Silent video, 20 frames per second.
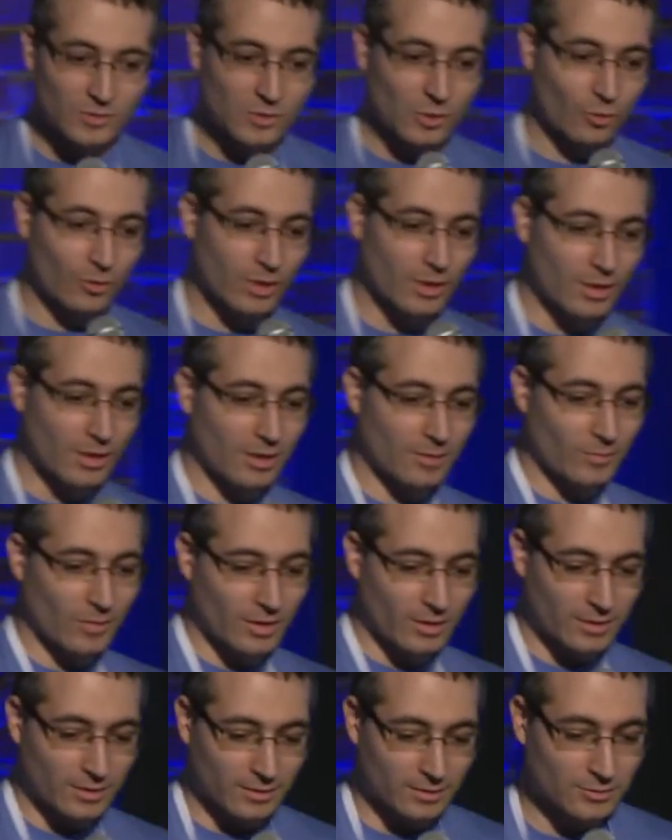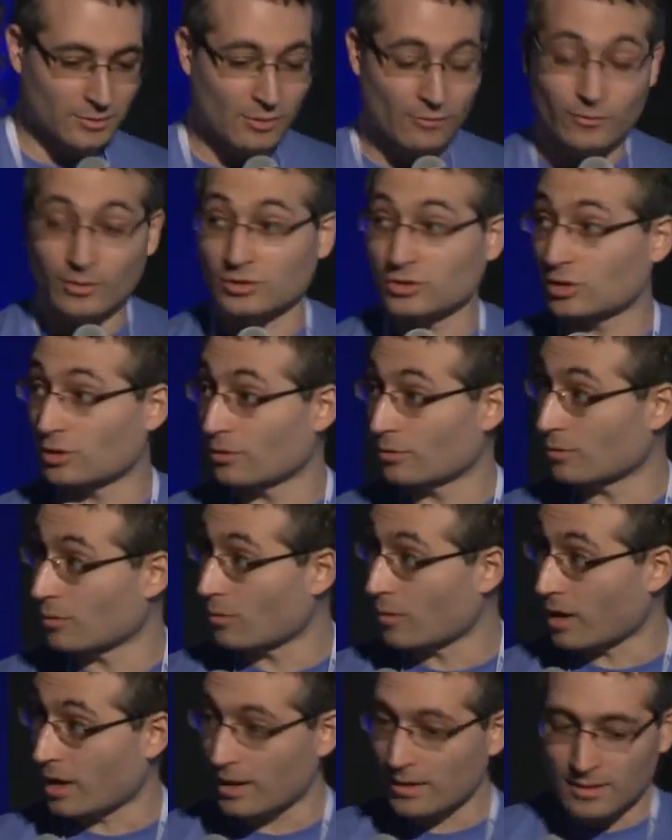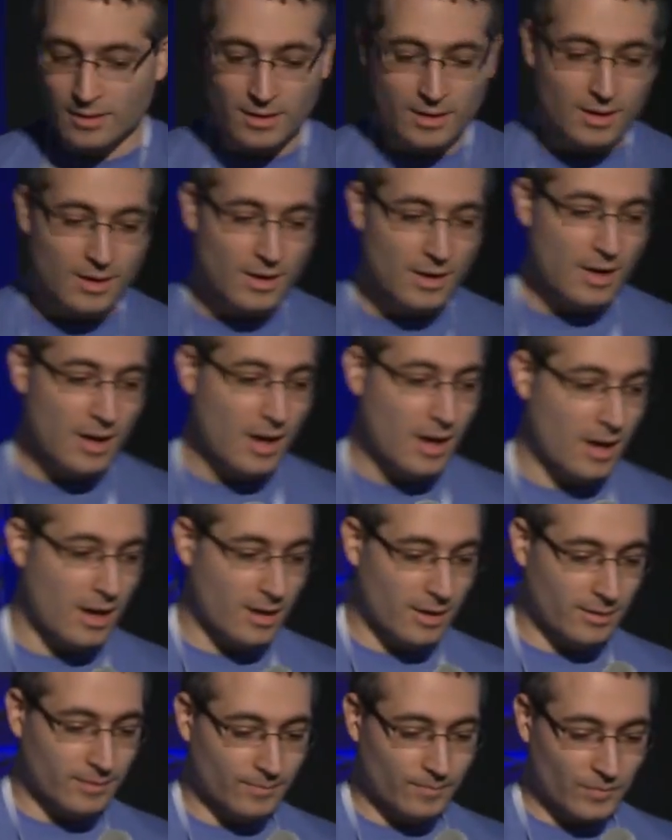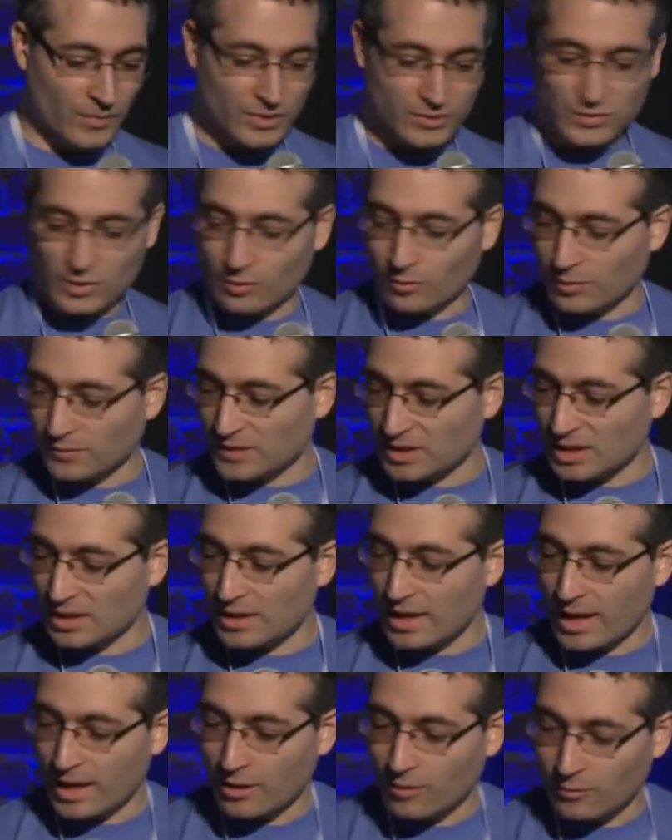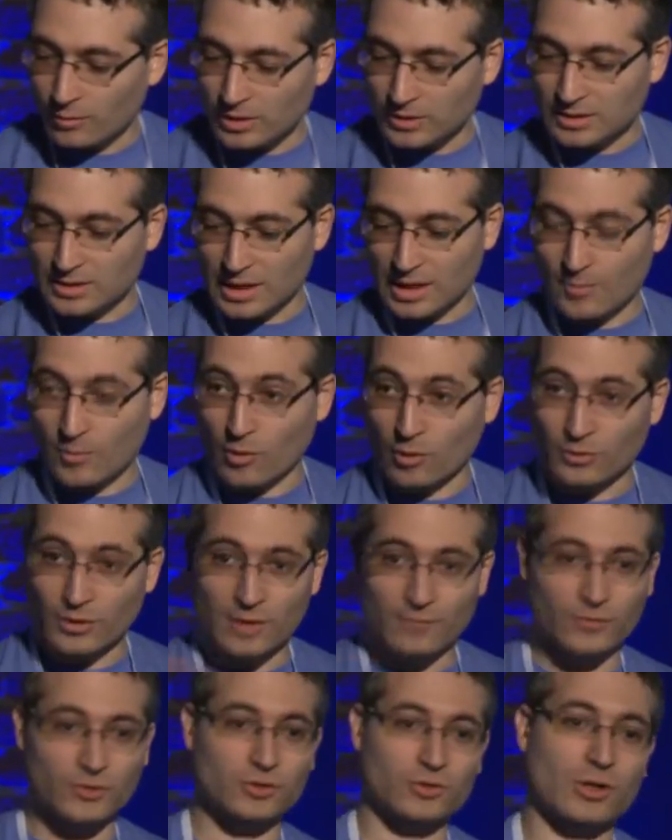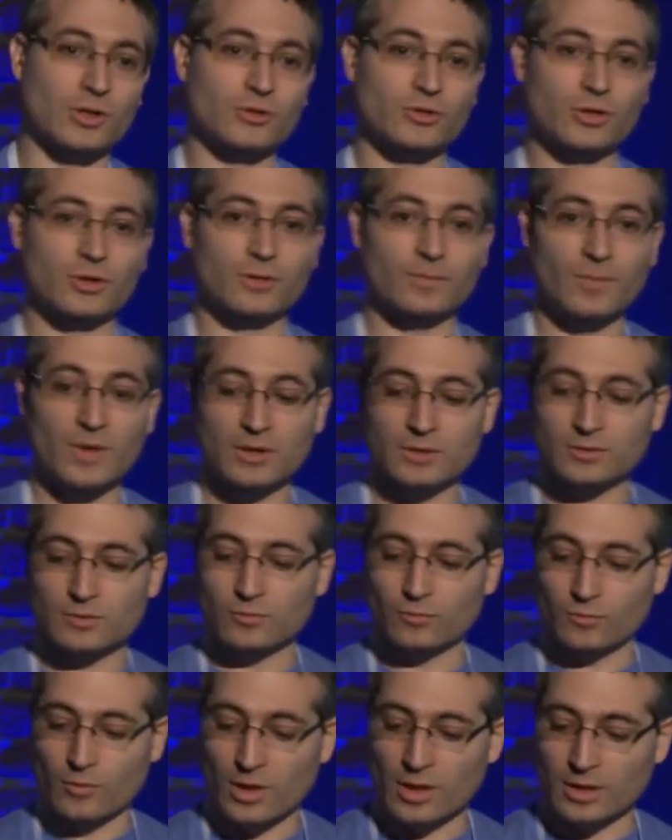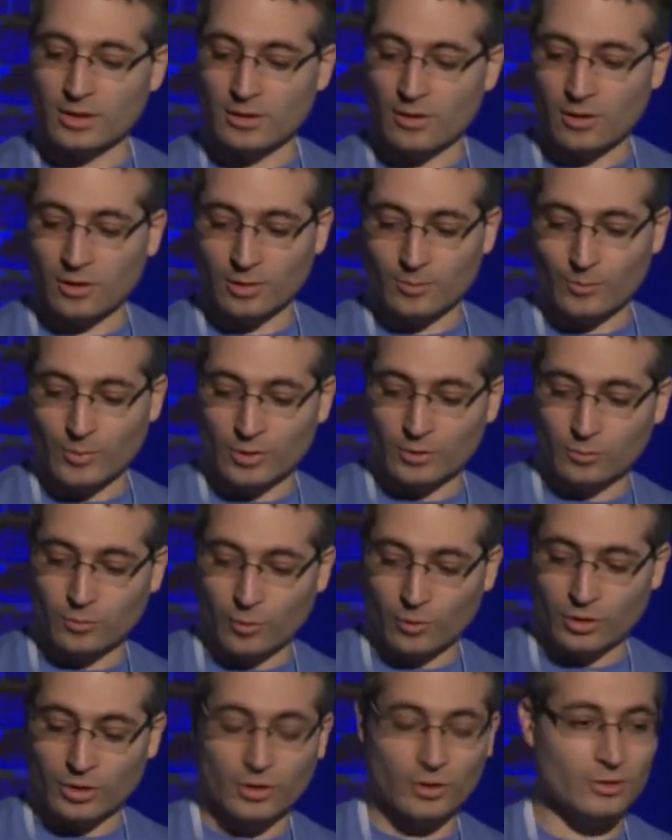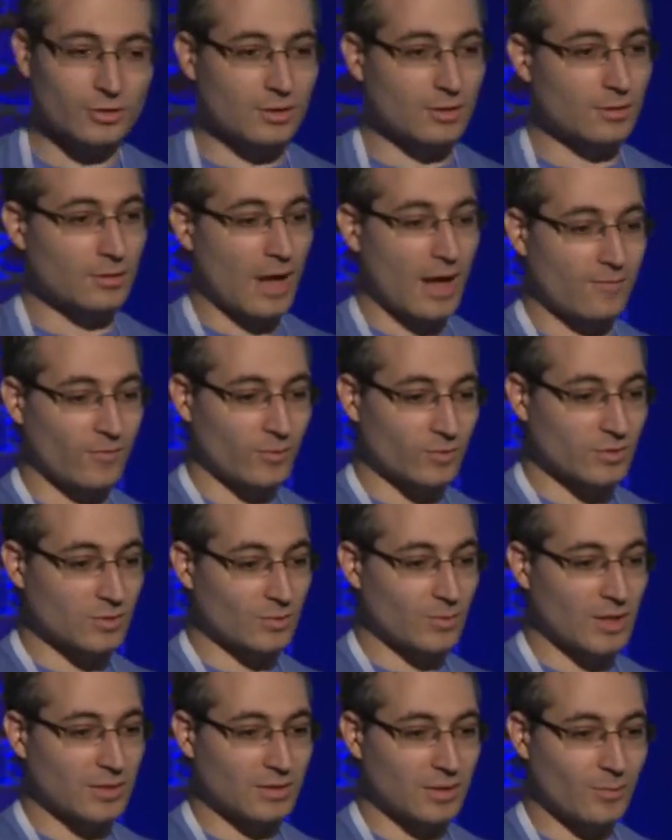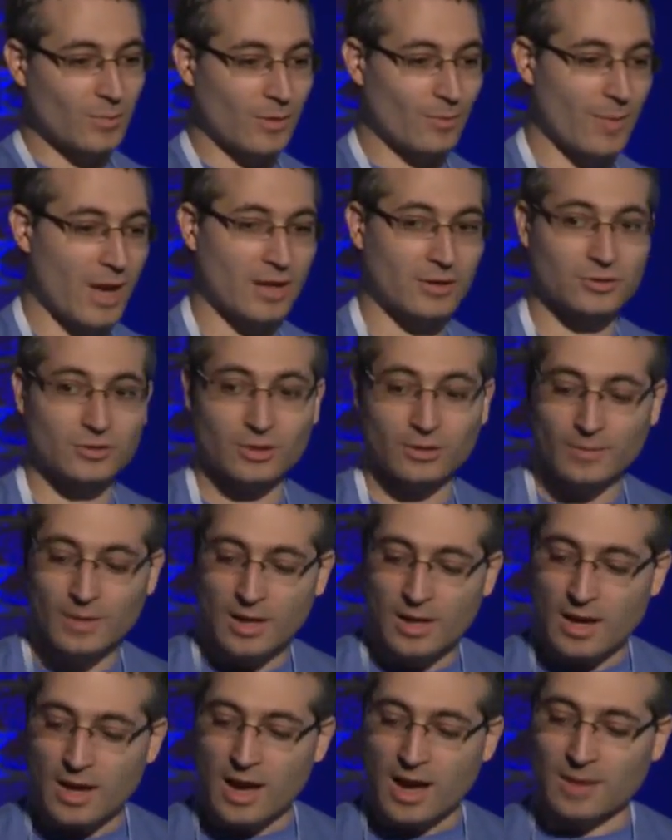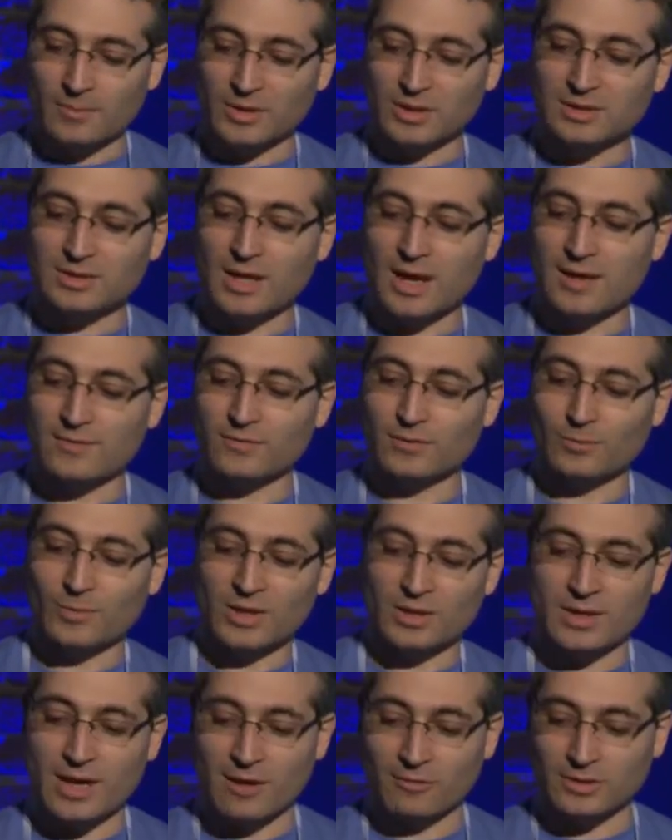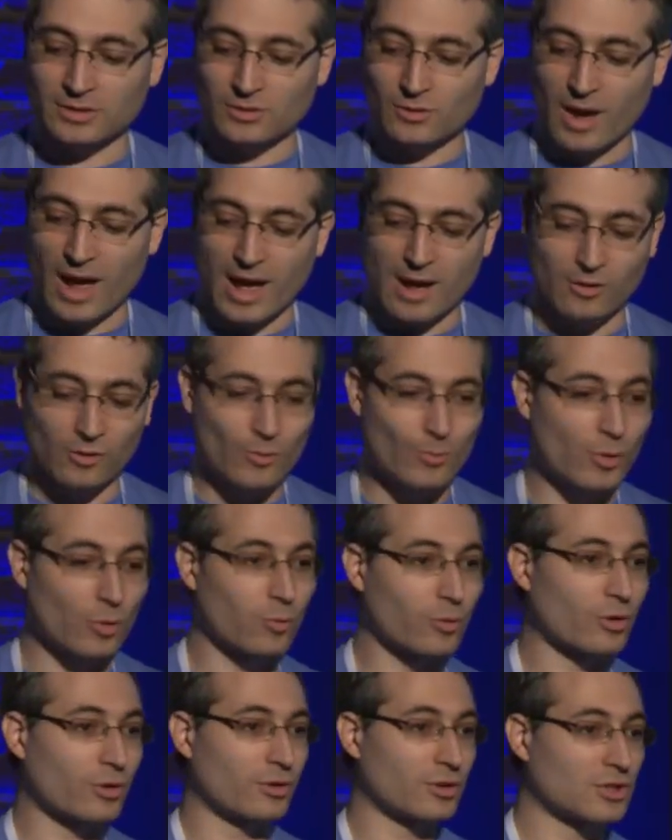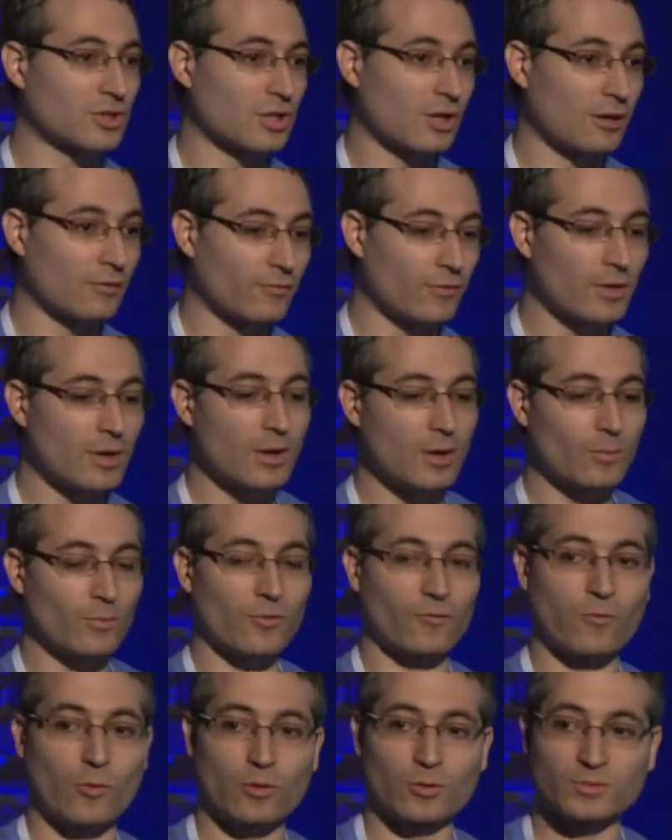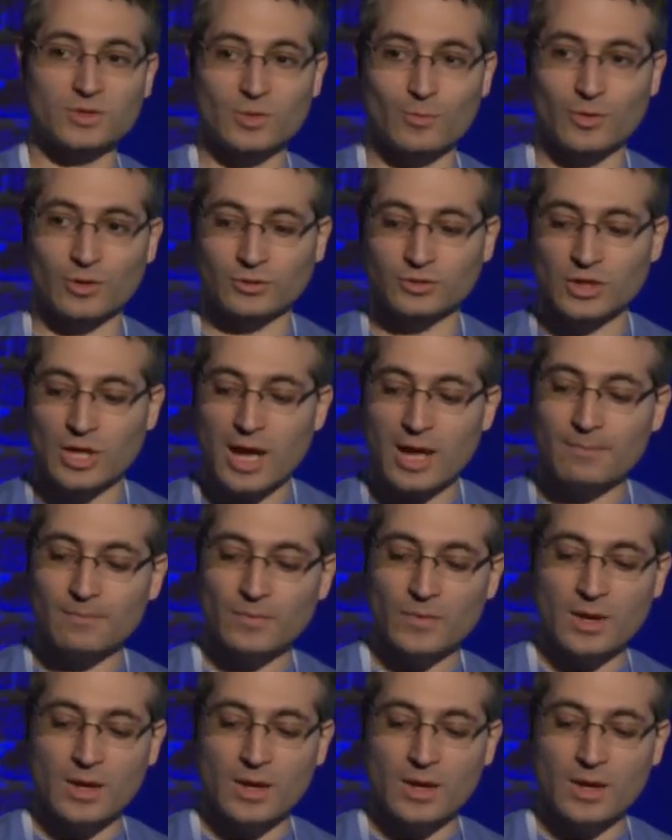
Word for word: Joey. I'm a software engineer on Quay. So we've seen how we set up all the infrastructure to run our build workers and have them speak to the build manager. I'm going to dive a bit now into how the build worker itself performs the build job,